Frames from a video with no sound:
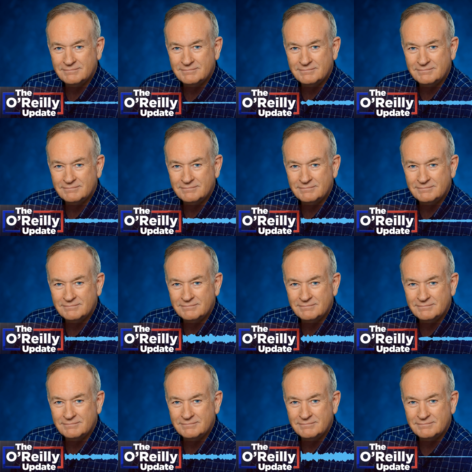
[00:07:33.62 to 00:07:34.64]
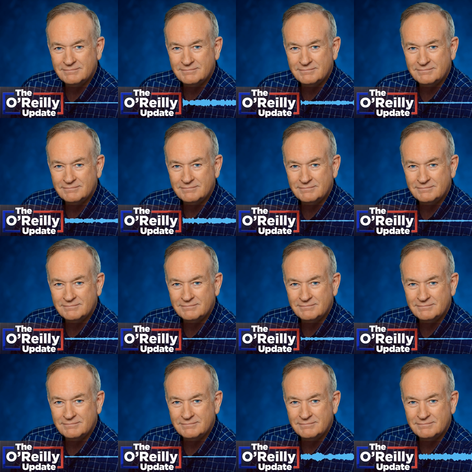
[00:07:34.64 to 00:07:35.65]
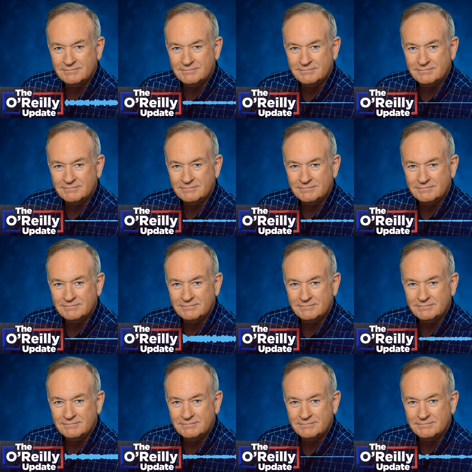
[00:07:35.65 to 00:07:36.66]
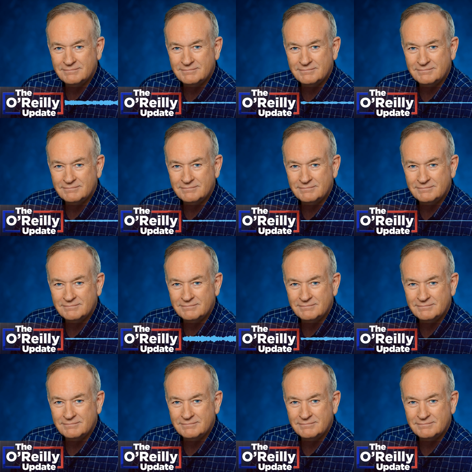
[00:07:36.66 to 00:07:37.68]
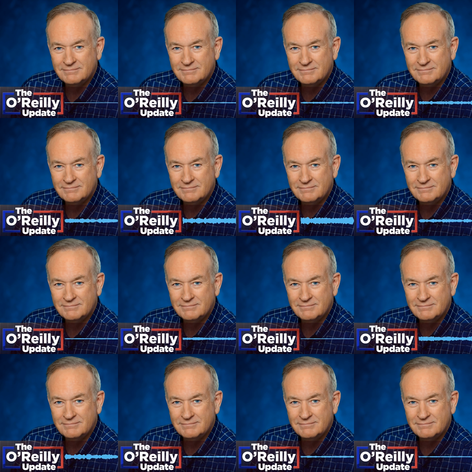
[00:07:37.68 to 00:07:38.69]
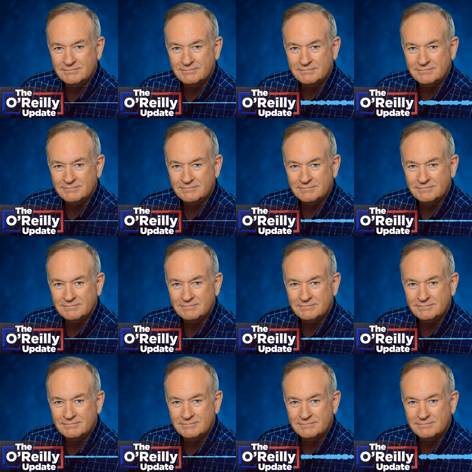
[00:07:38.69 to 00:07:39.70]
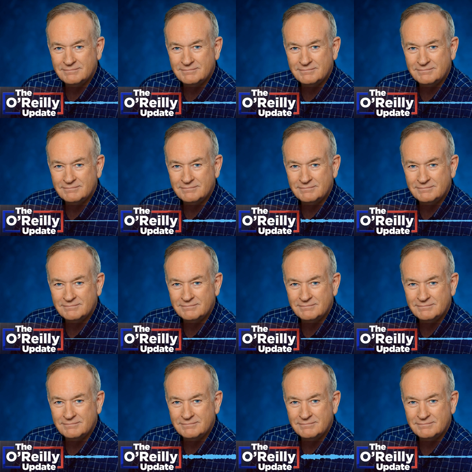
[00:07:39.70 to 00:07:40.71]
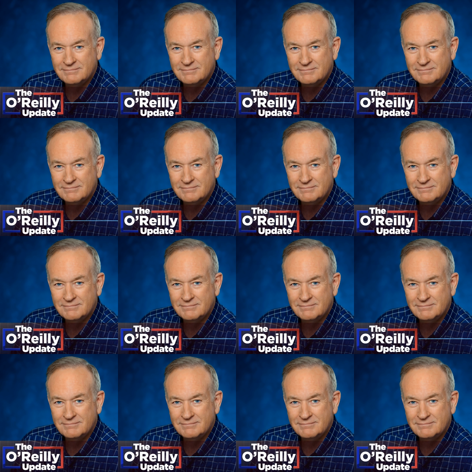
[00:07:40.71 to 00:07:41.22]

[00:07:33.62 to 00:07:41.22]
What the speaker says: This is a still picture; no speech is visible.